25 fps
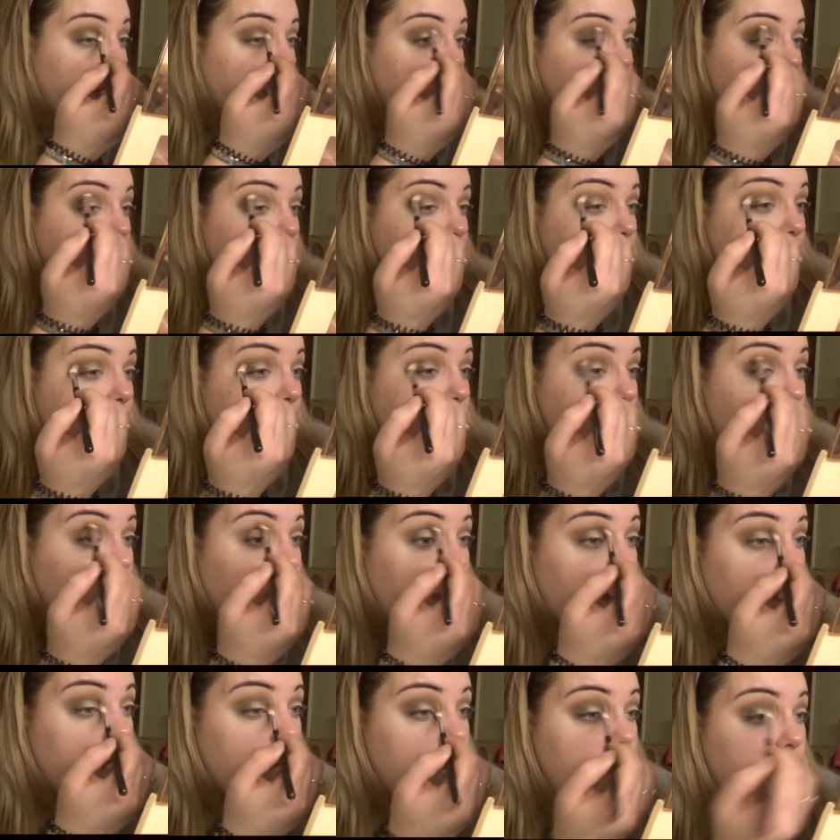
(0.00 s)
And it doesn't
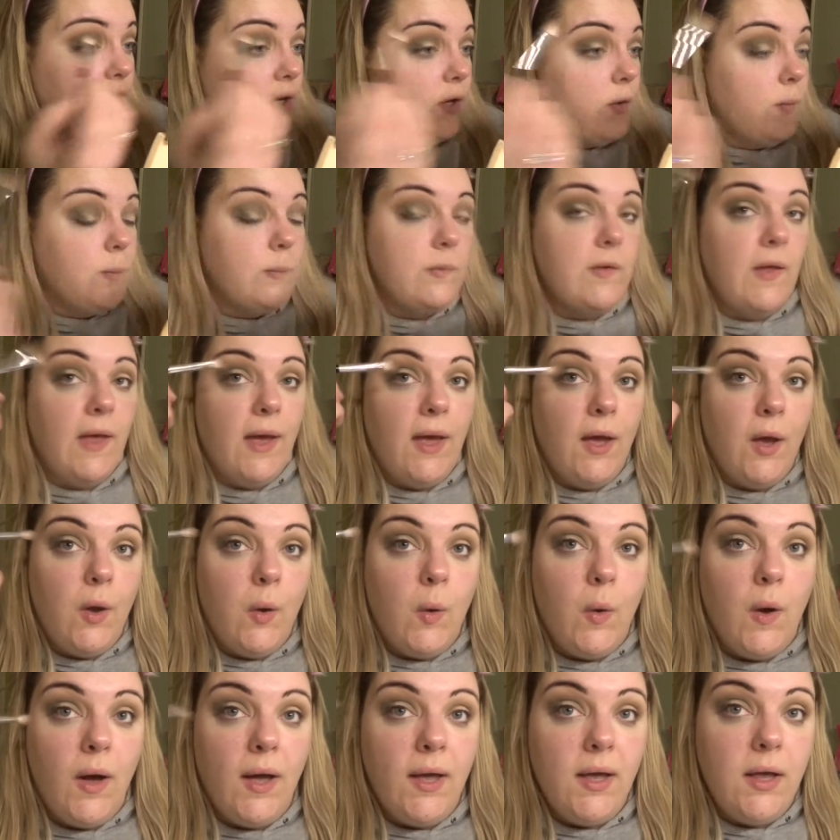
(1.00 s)
matter if it comes like
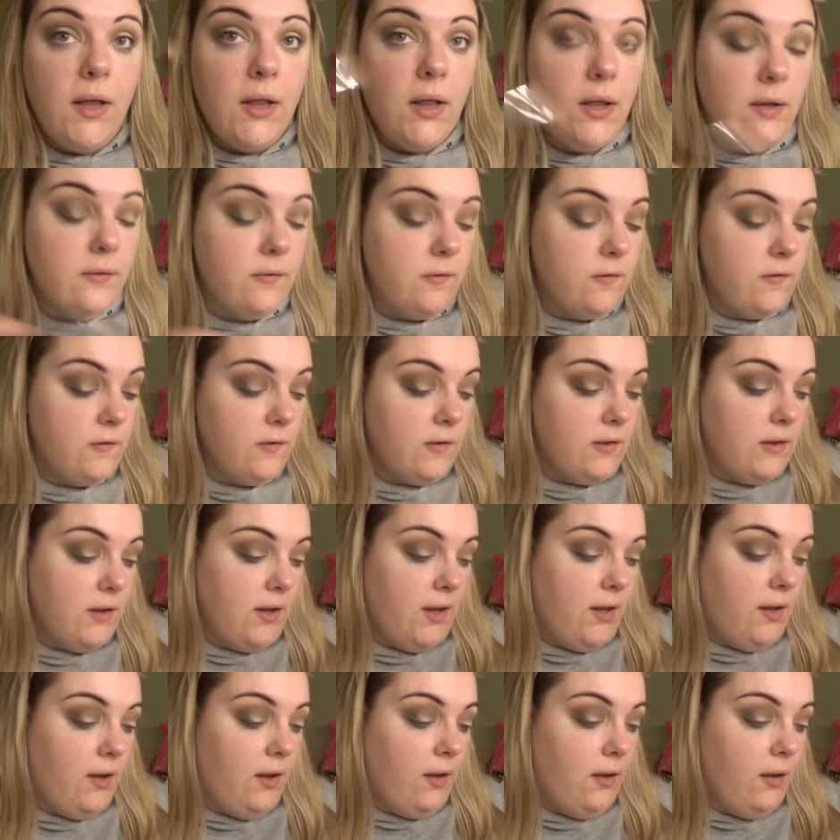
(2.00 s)
quite close to
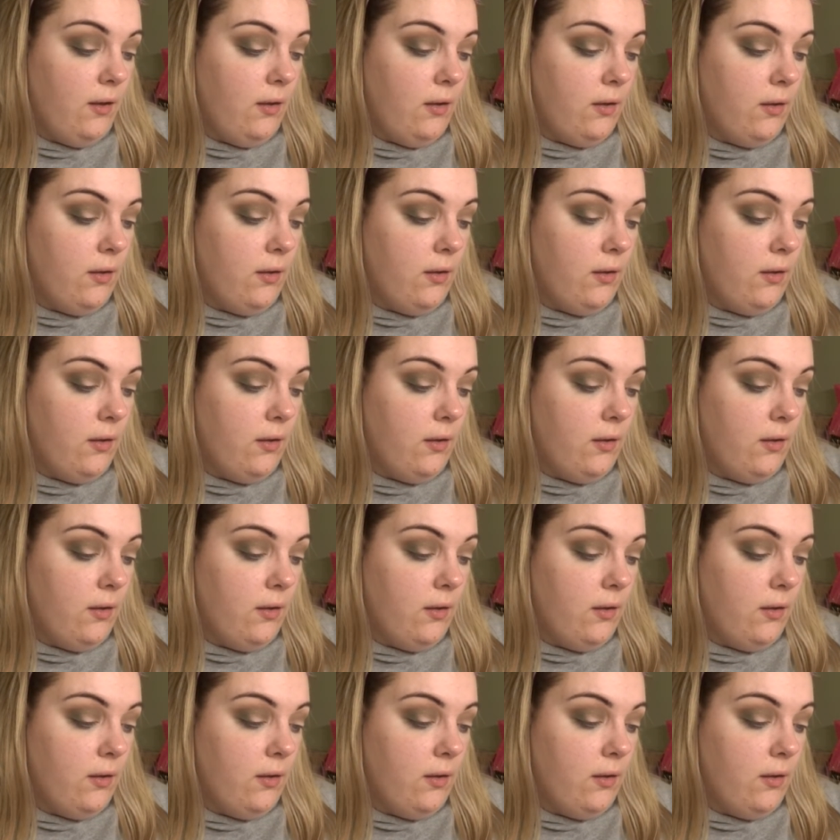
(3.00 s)
the